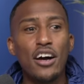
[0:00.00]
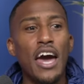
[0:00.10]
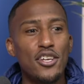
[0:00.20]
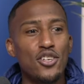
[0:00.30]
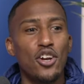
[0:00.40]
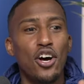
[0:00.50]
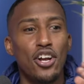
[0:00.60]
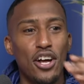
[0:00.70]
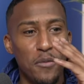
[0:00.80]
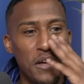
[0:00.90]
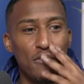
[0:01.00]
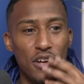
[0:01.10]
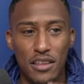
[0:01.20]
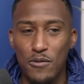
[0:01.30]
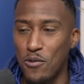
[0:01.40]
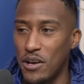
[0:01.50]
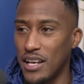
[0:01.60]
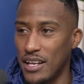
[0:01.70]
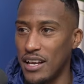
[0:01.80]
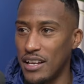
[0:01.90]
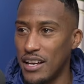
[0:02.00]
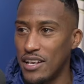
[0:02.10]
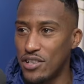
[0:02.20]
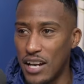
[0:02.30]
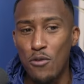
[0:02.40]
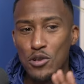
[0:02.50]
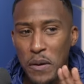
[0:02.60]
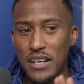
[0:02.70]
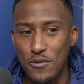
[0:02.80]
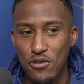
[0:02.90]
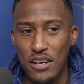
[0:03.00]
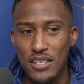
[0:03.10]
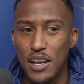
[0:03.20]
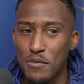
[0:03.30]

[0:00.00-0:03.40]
Okay, so look, let me give you a different one then. So that was passive aggressive. Yeah.